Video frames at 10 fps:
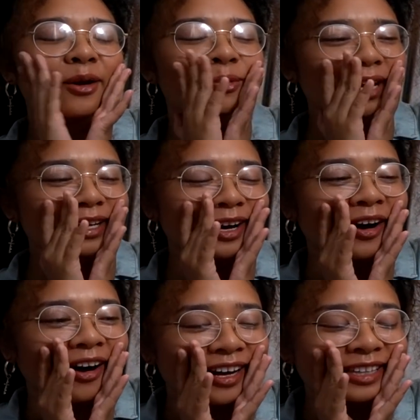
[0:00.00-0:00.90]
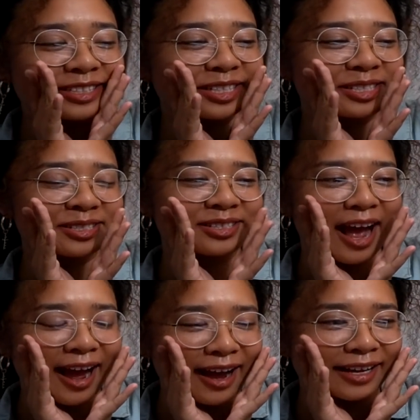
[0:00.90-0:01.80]
Oh my god, this is
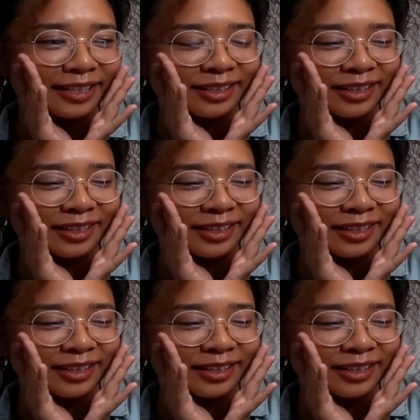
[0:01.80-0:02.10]
sad.